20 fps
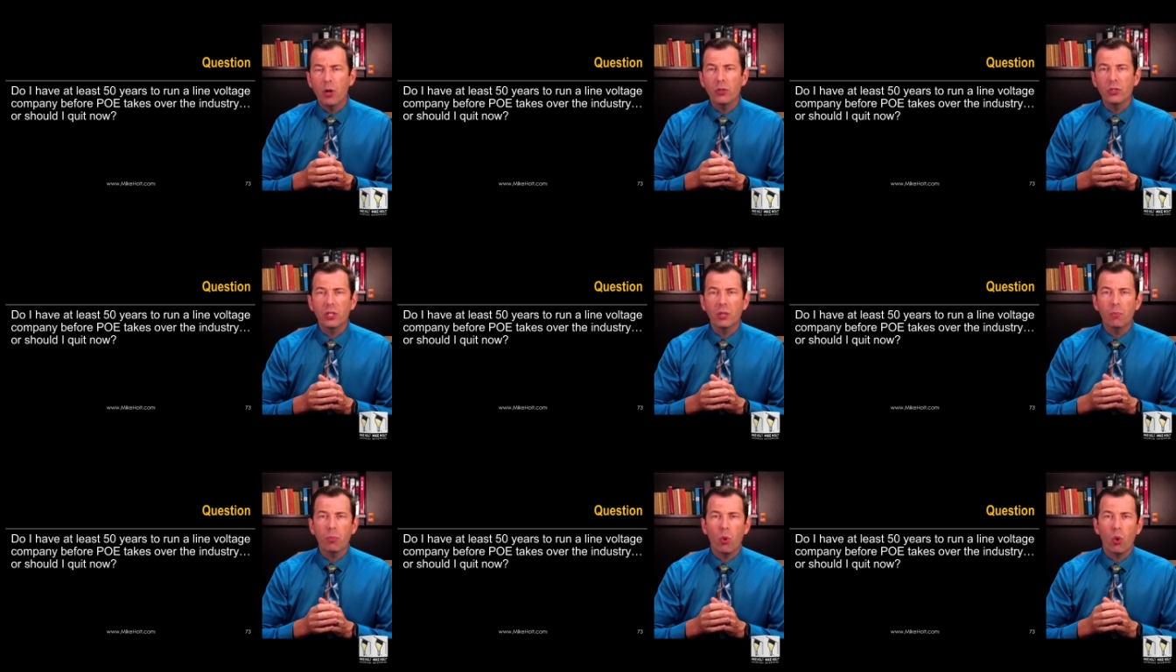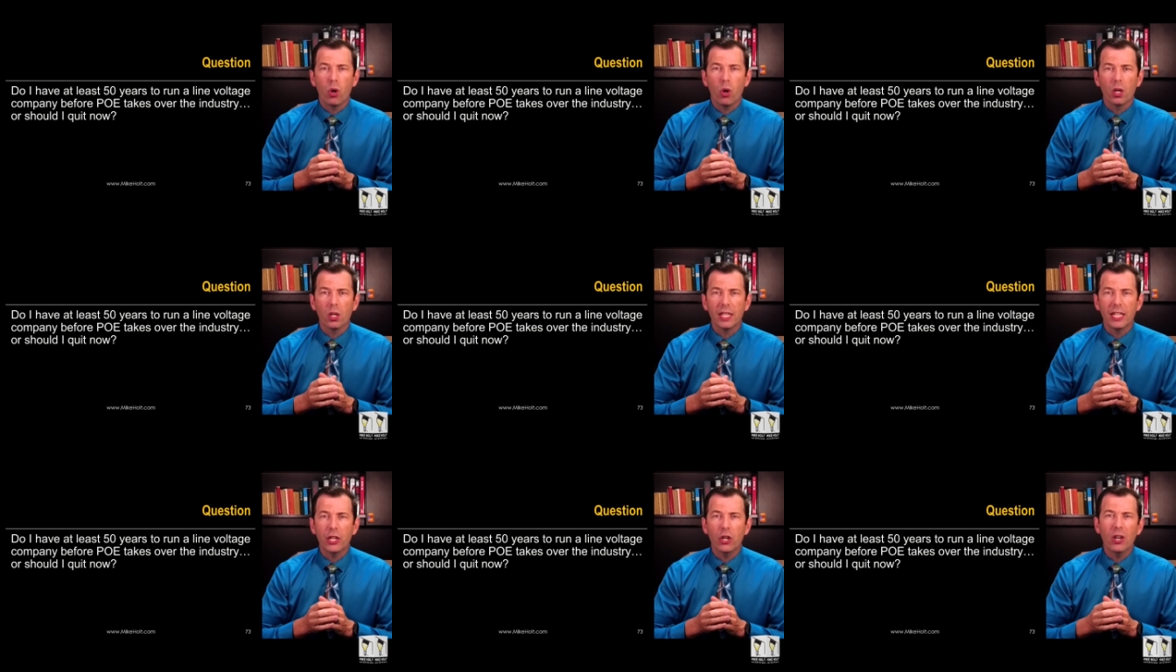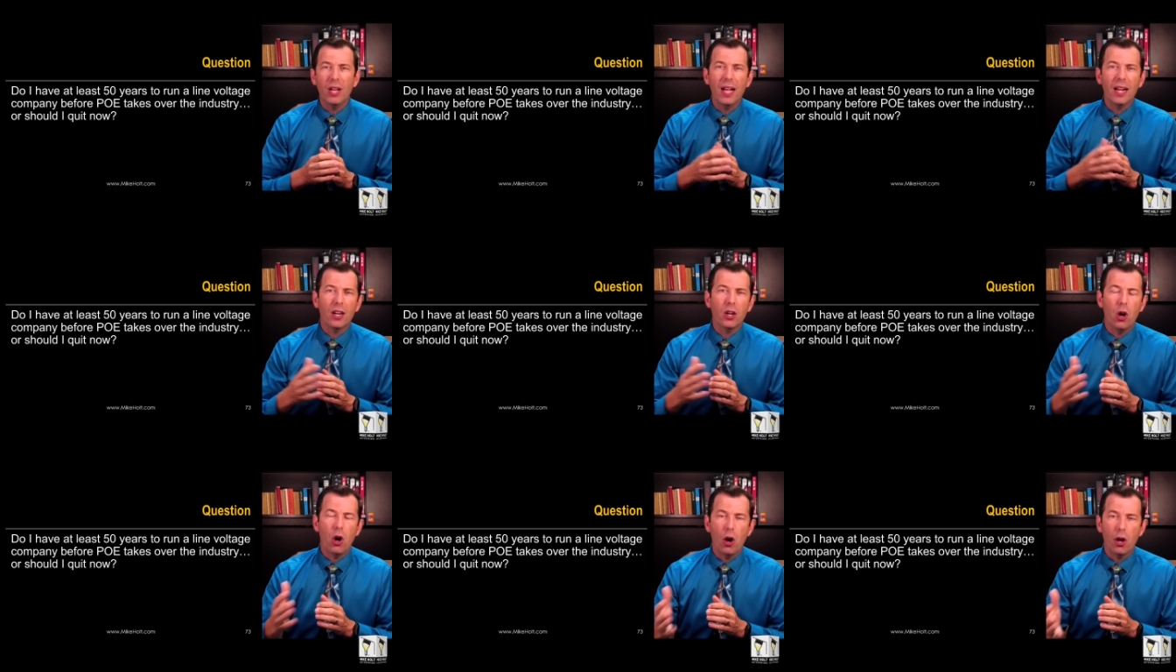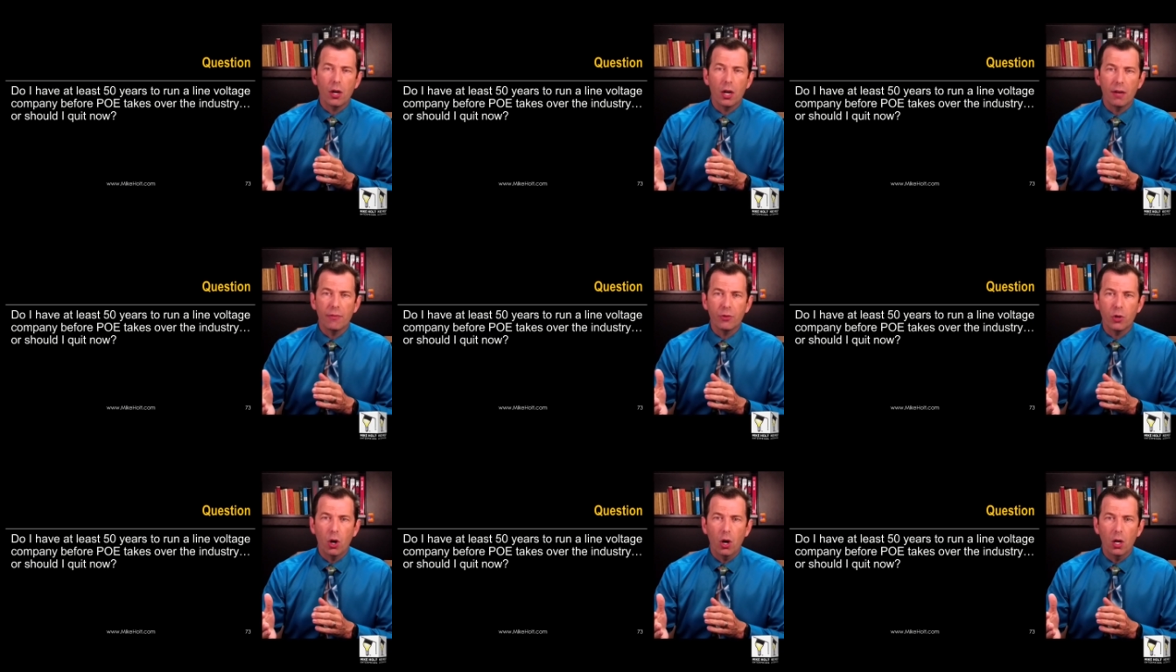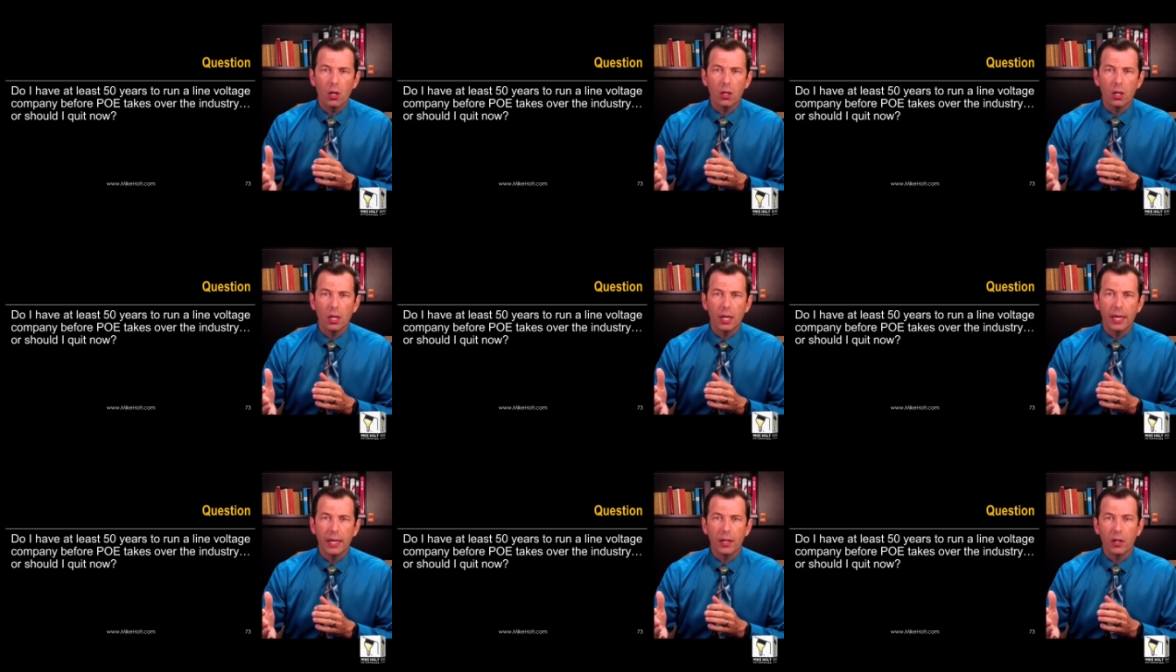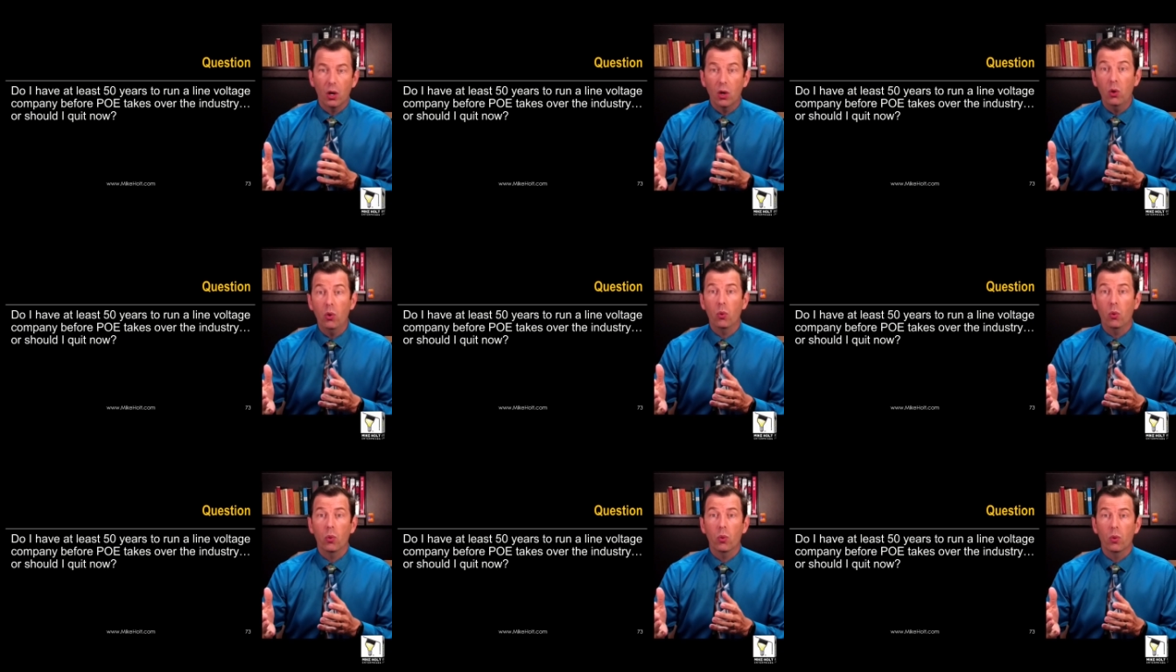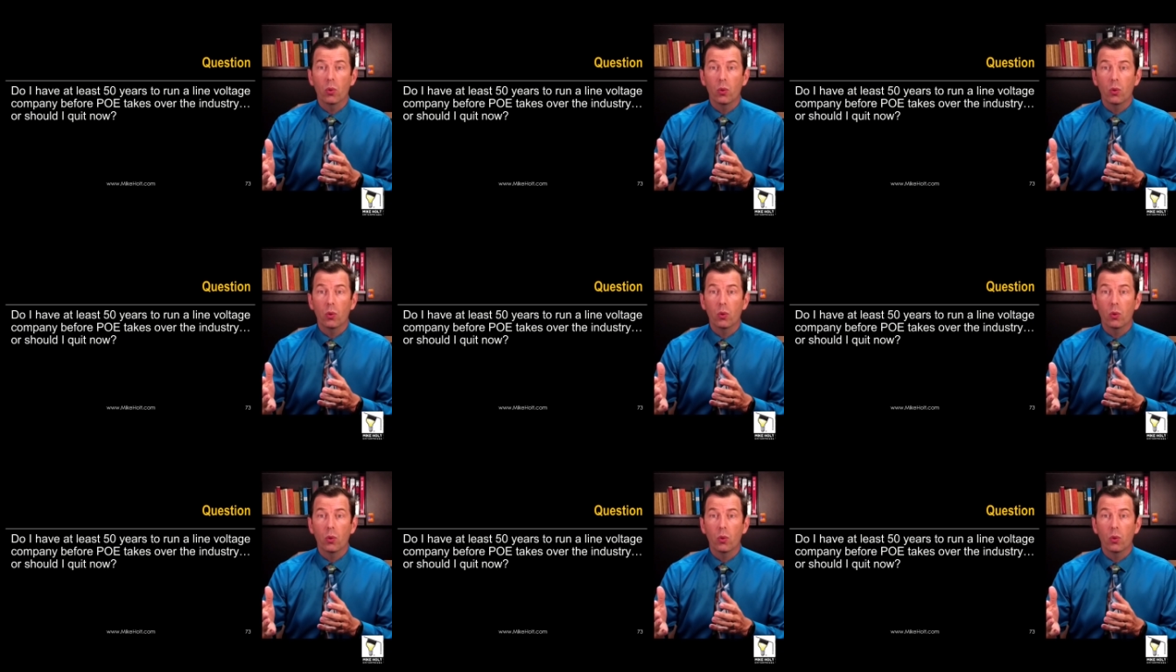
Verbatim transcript: most importantly, you're not caught off guard like, oh,